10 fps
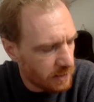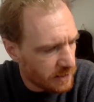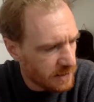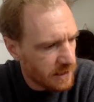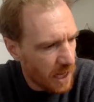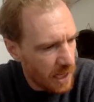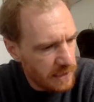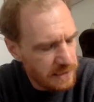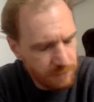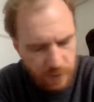in
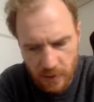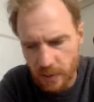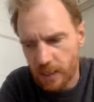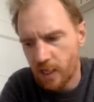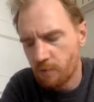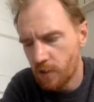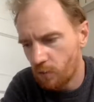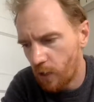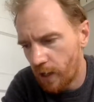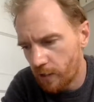disguise, and
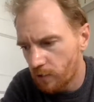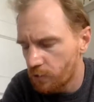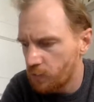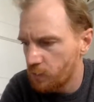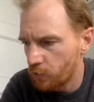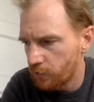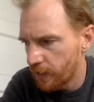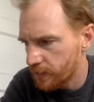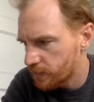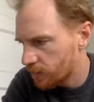meanwhile, the people
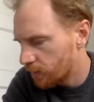that